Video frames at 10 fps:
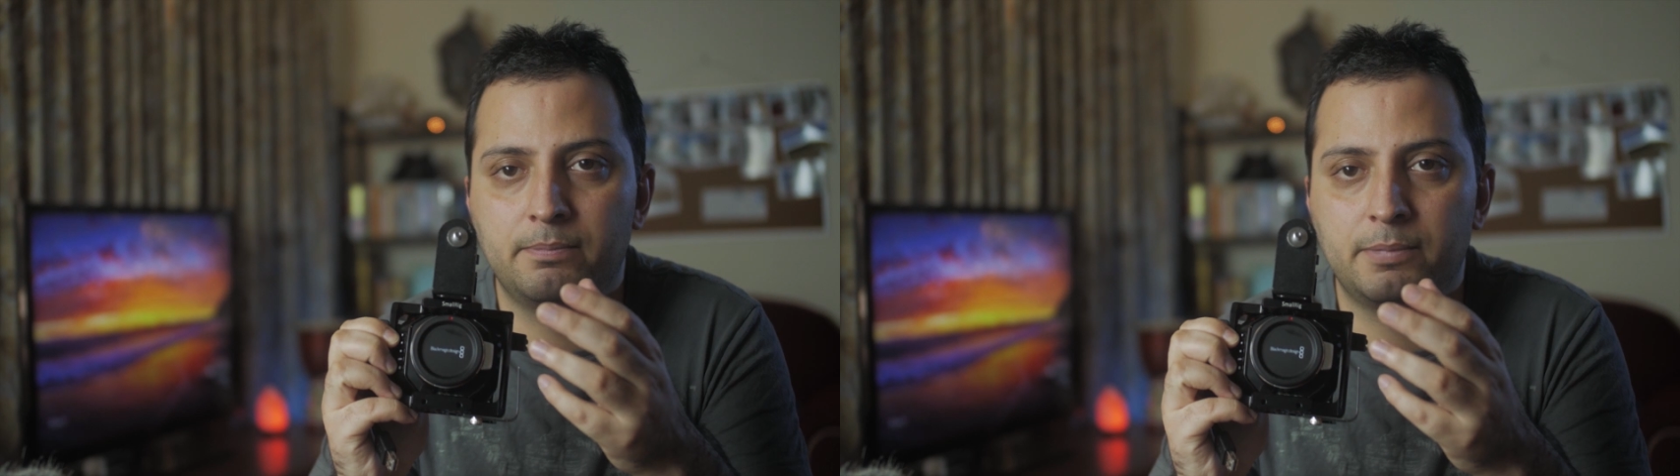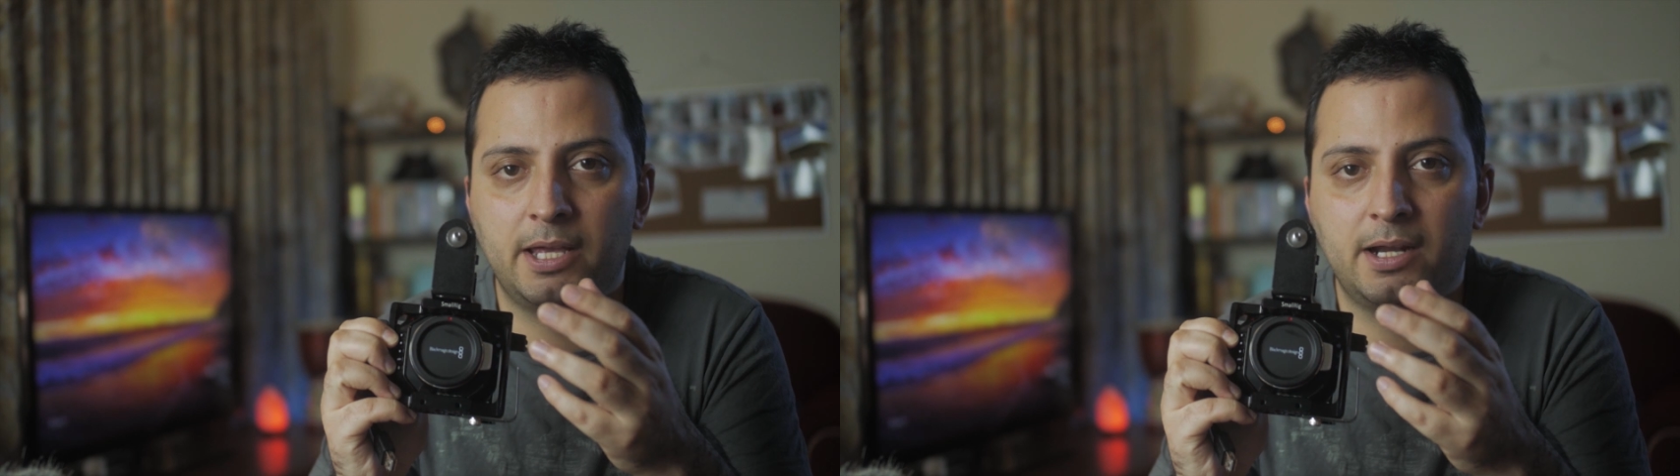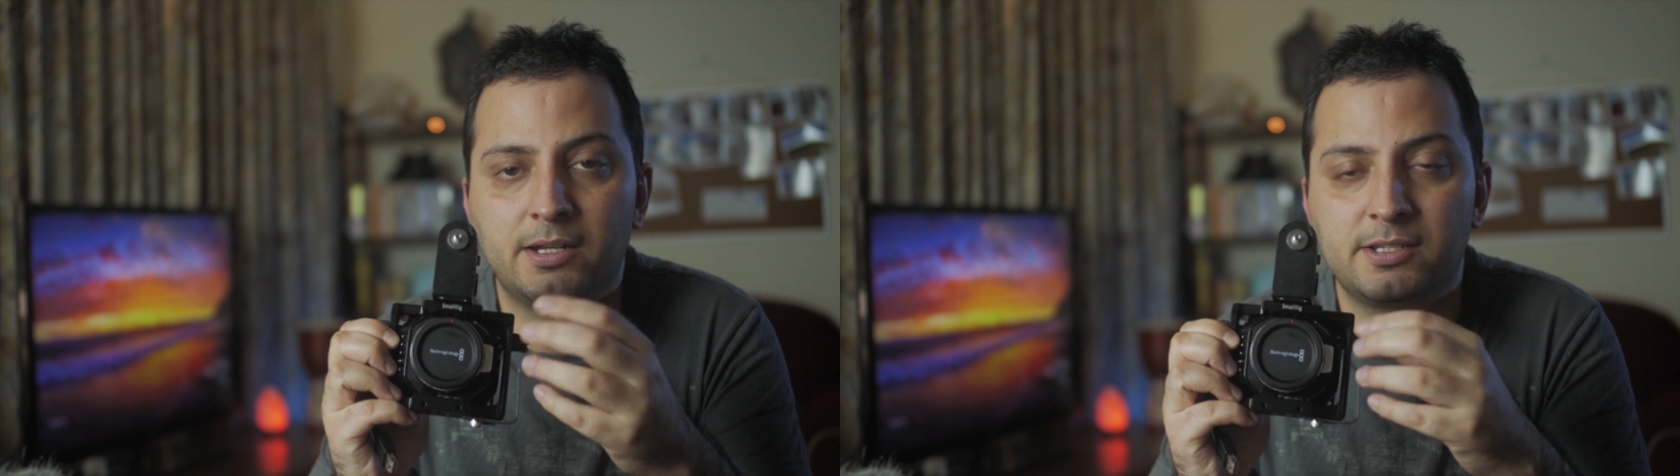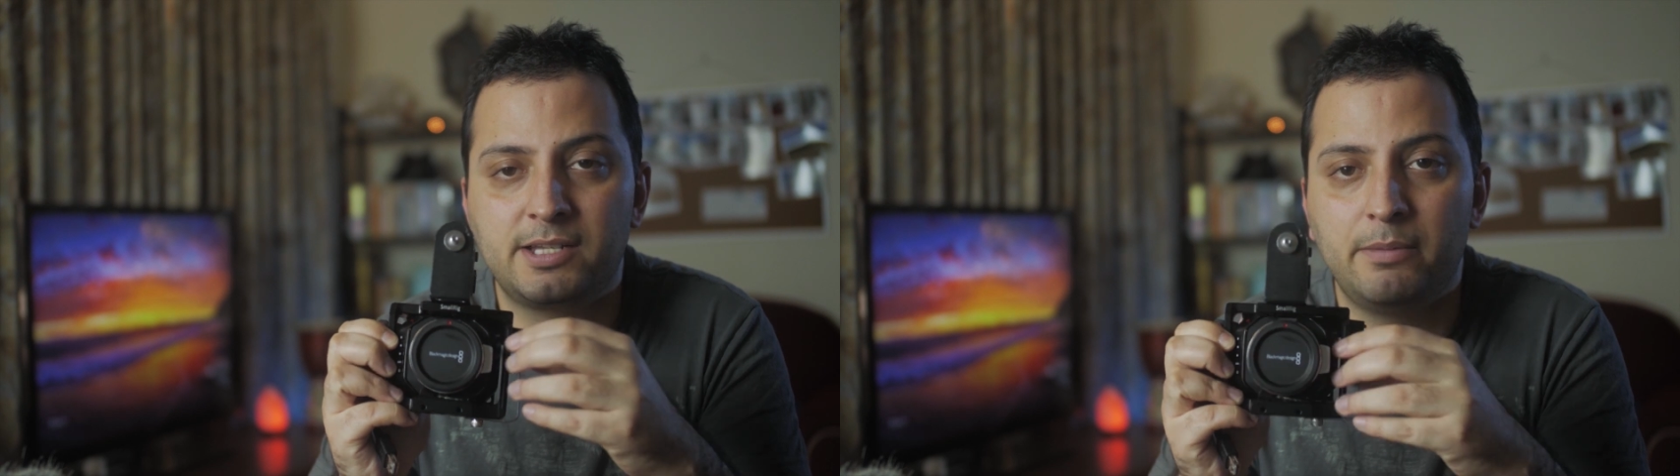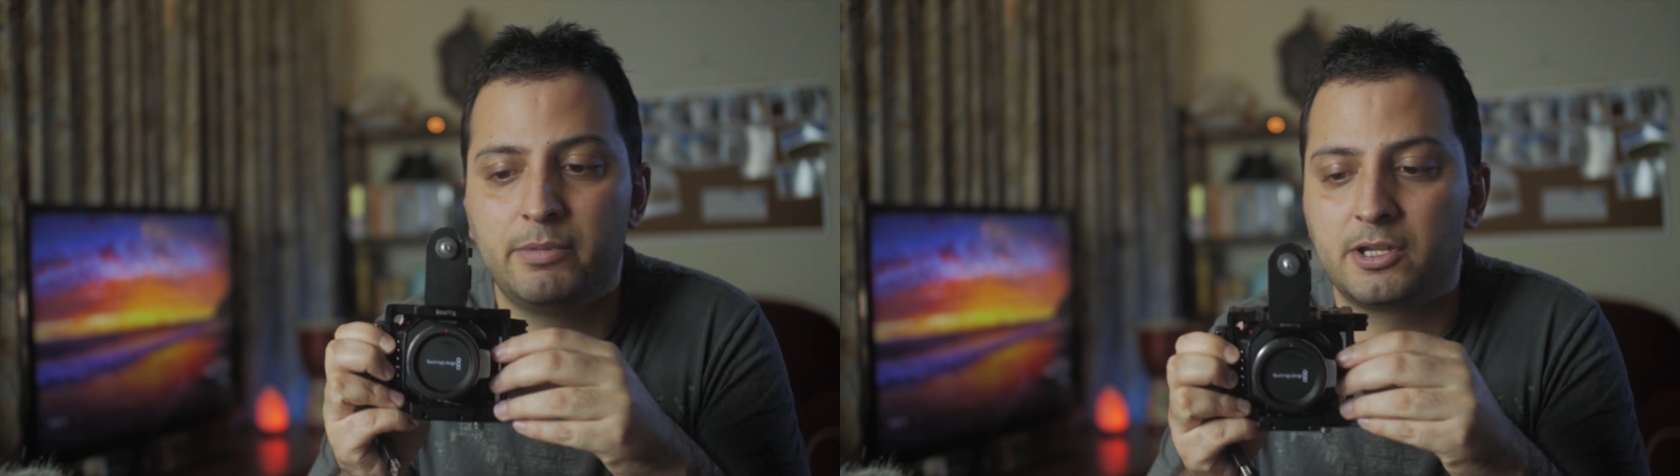can
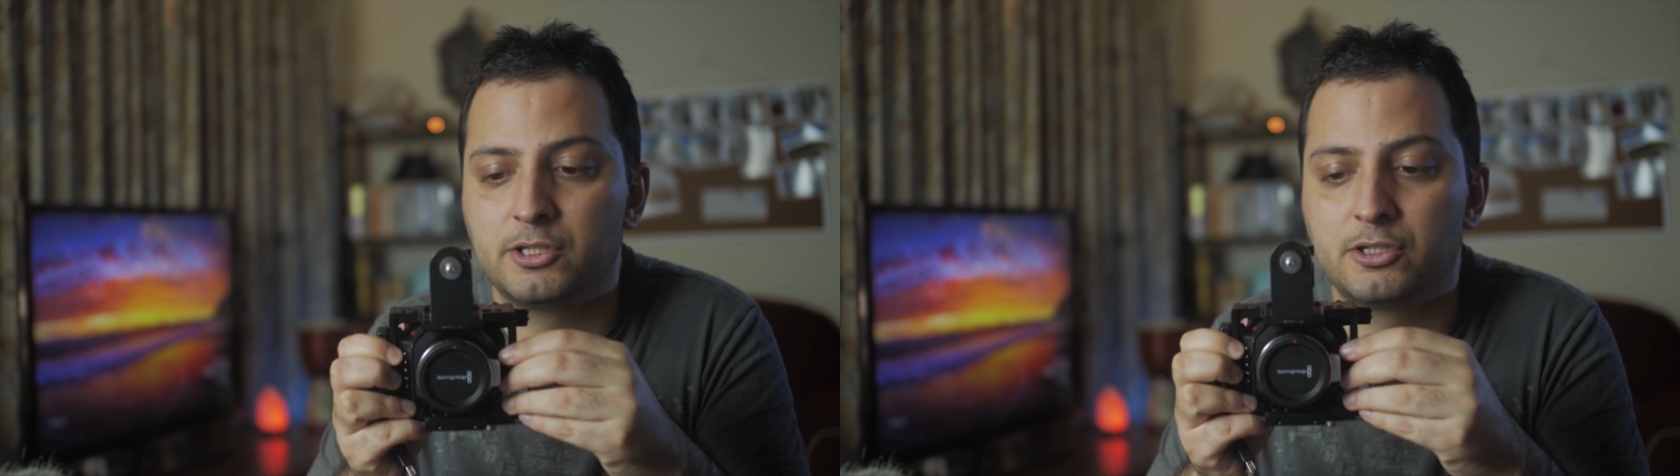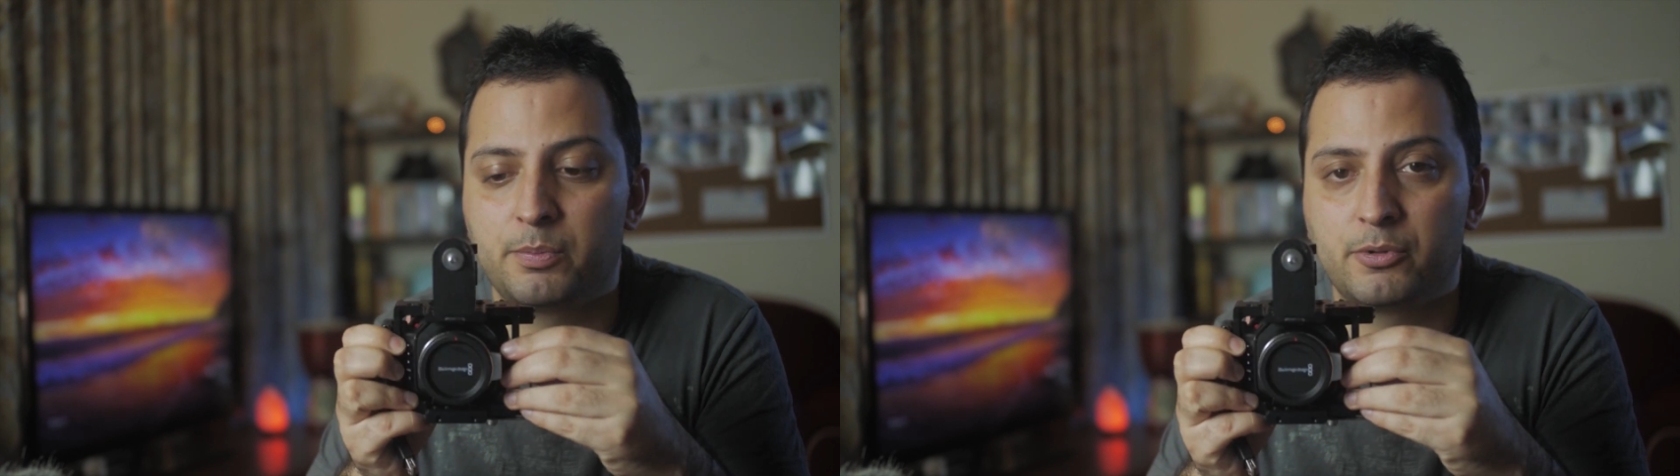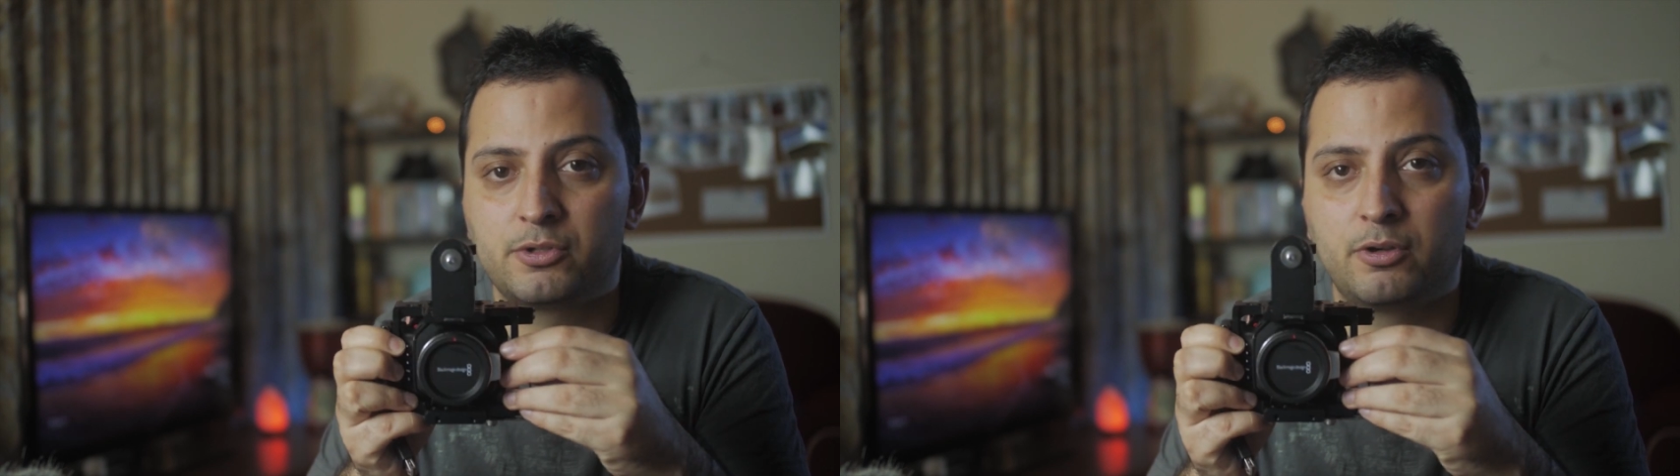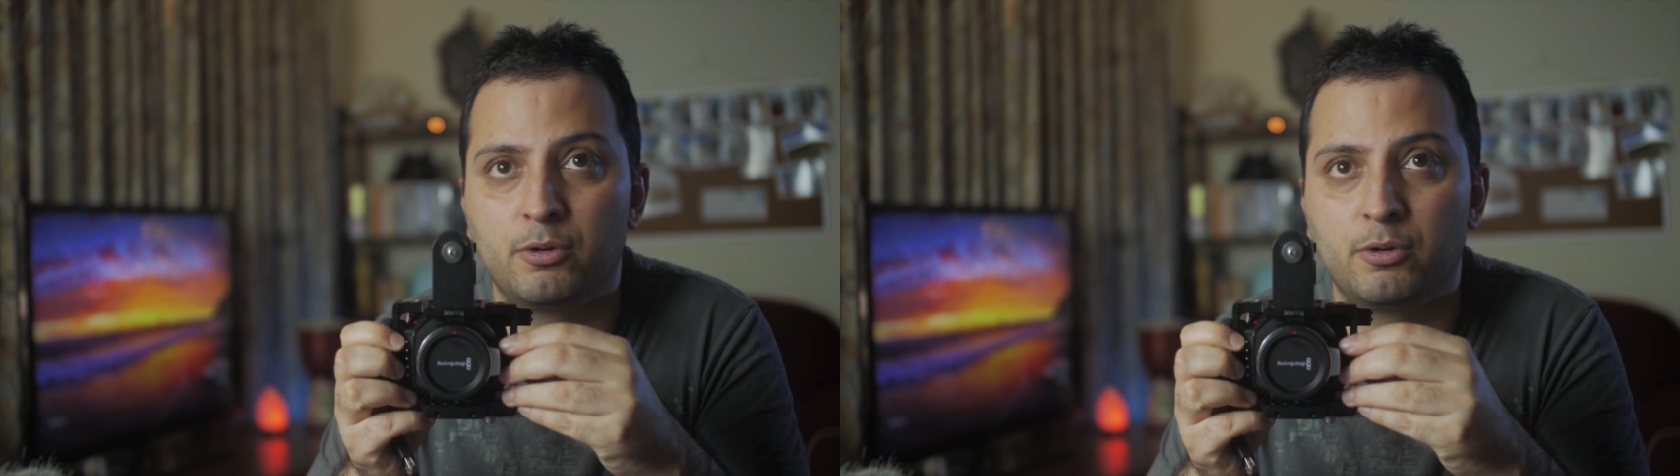understand because it's supposed to